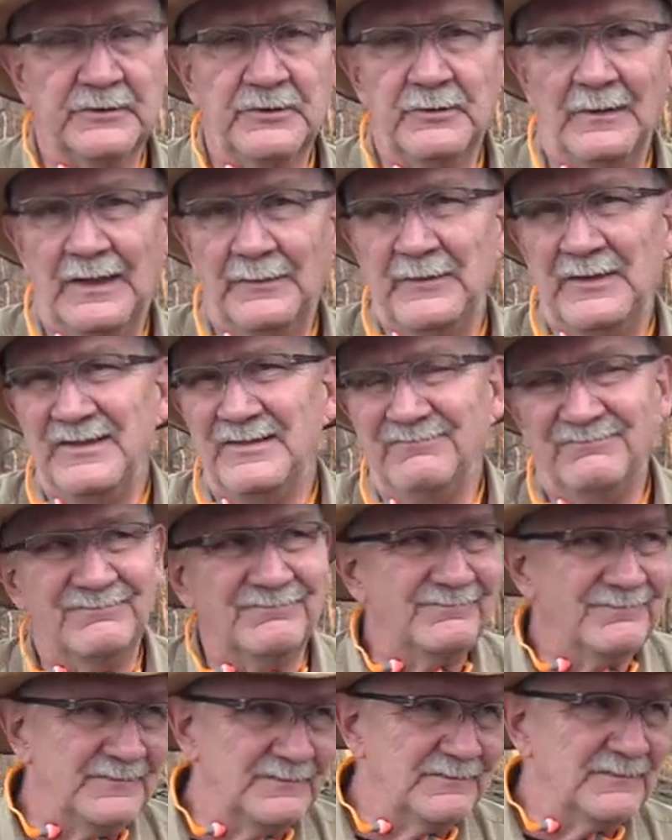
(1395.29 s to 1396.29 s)
To, I mean,
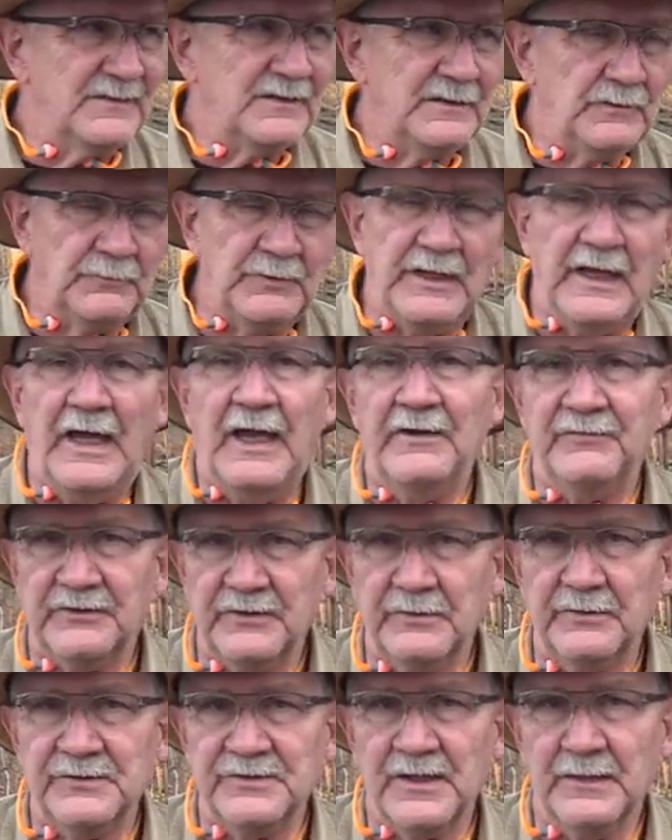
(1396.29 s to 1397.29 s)
we have
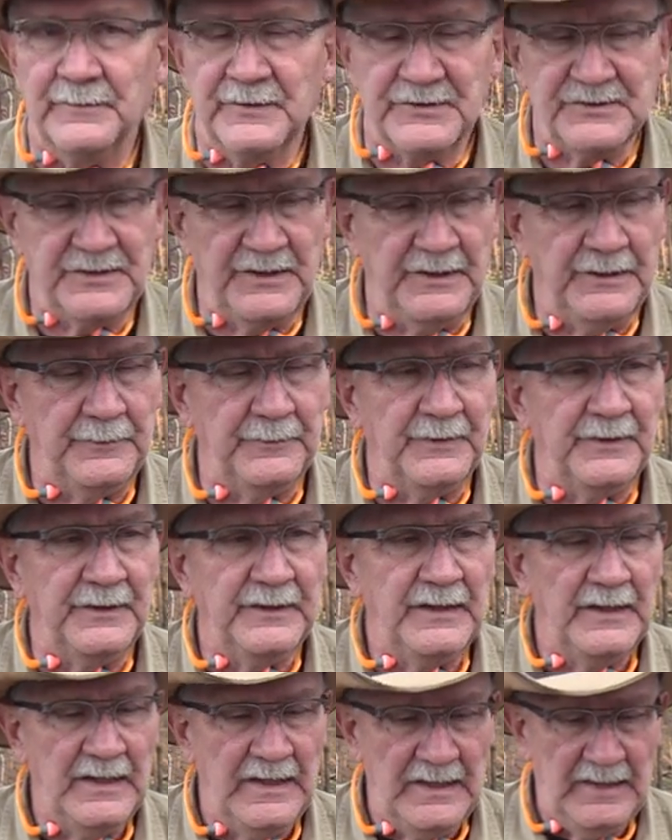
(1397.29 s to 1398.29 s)
to to some extent, but,
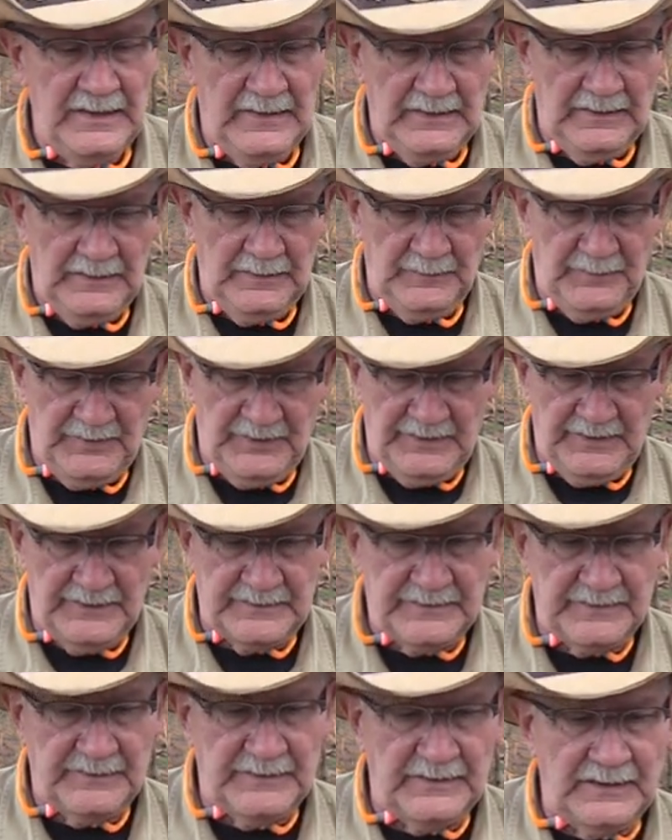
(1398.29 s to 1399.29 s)

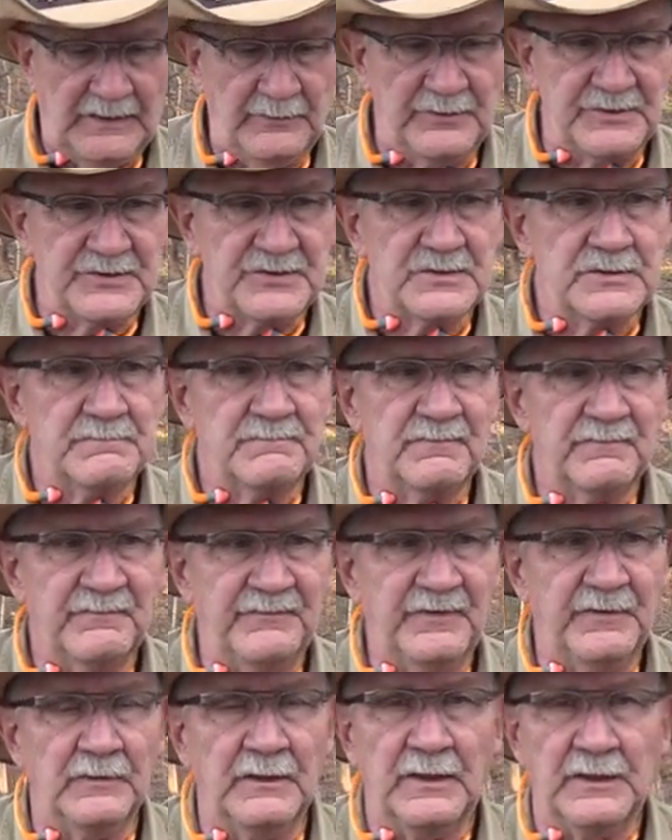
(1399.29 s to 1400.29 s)
but I always
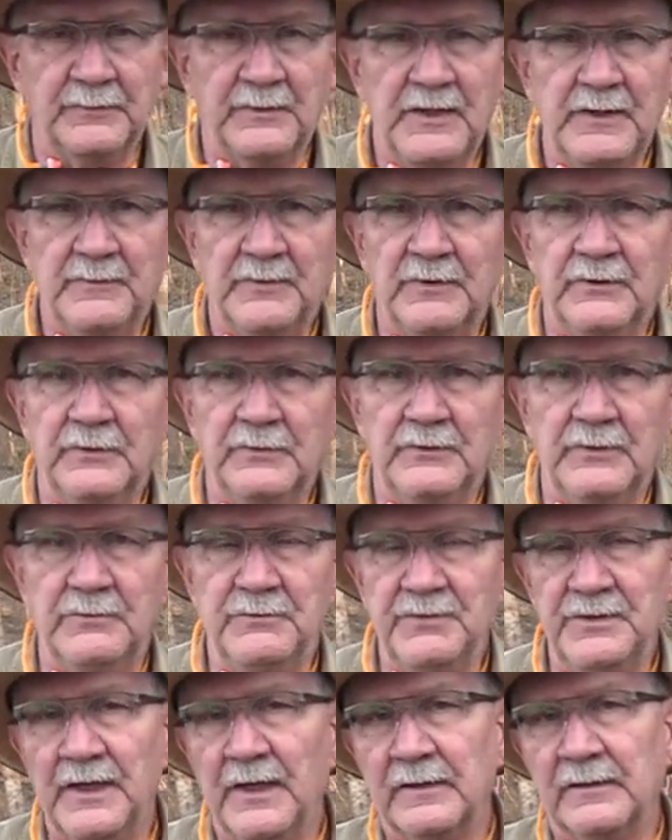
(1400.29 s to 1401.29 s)
feel like people who do
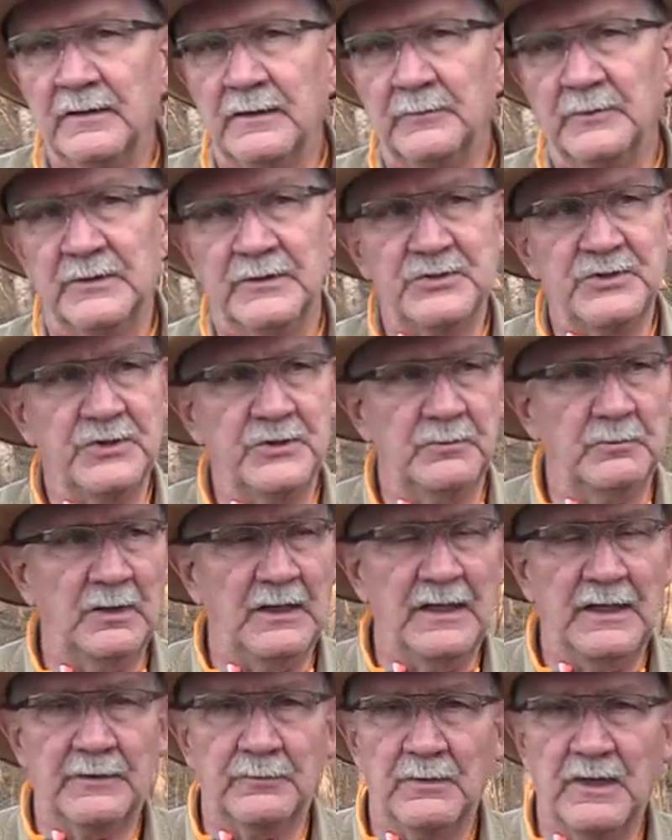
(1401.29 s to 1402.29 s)
nothing but shoot
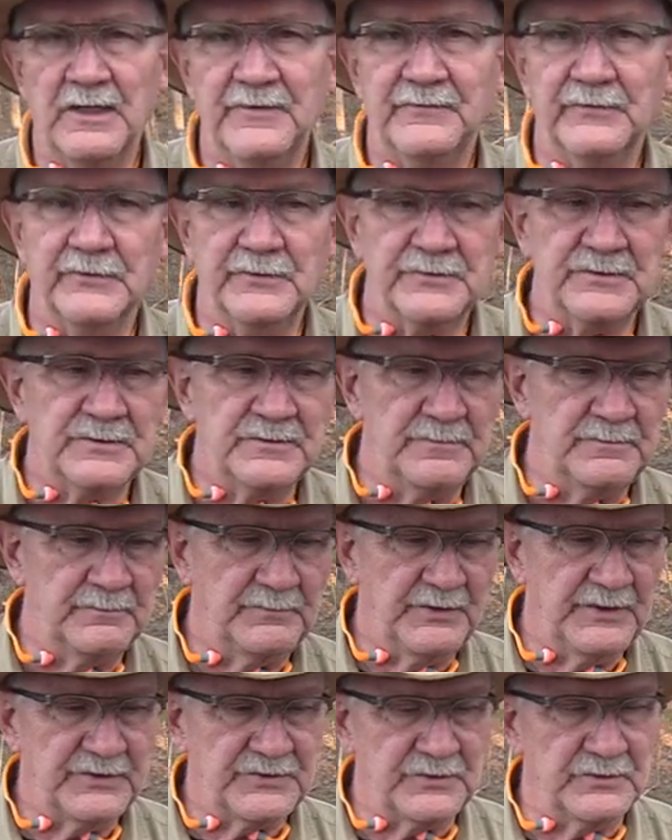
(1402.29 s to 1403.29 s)
black rifles and
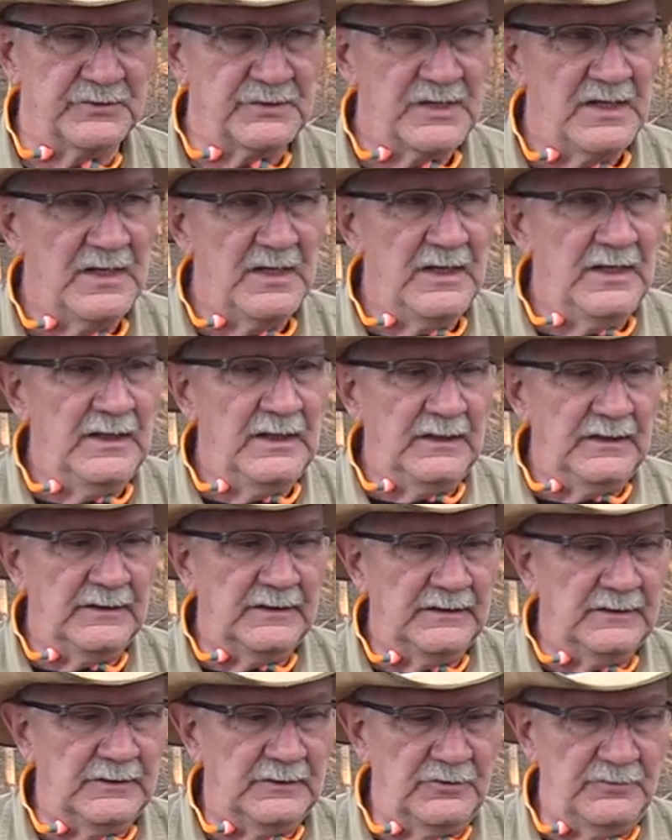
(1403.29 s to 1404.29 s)
pistols
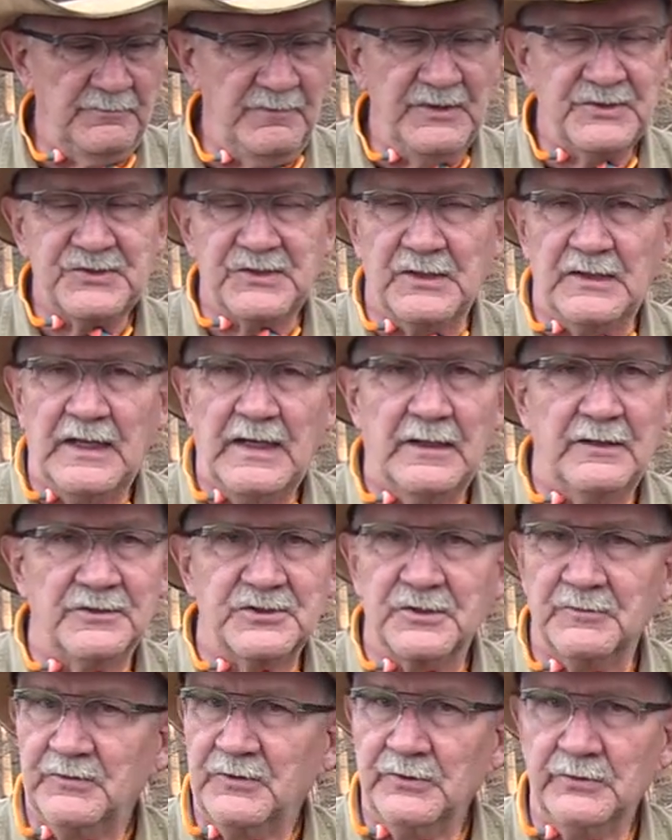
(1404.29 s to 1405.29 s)
uh, are missing out on
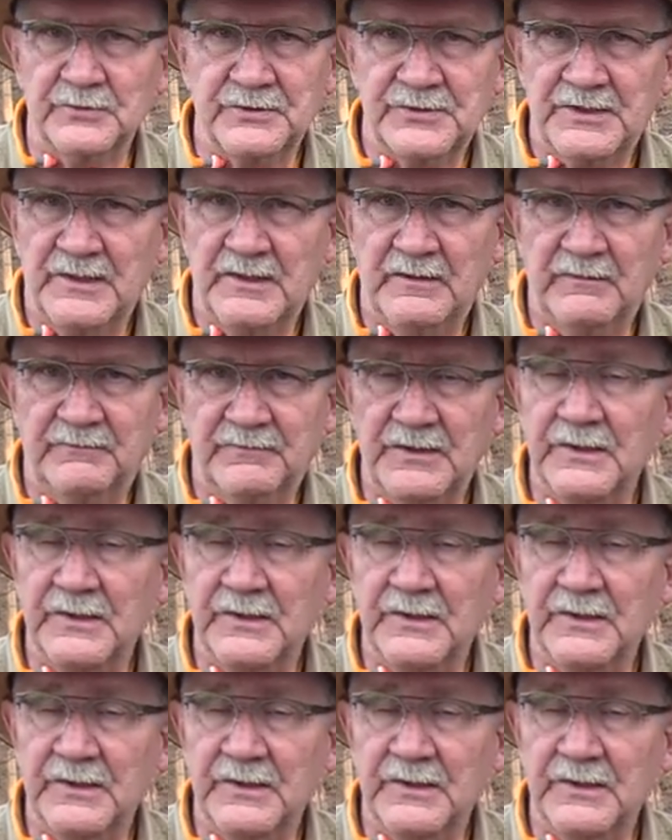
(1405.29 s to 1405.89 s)
some cool stuff.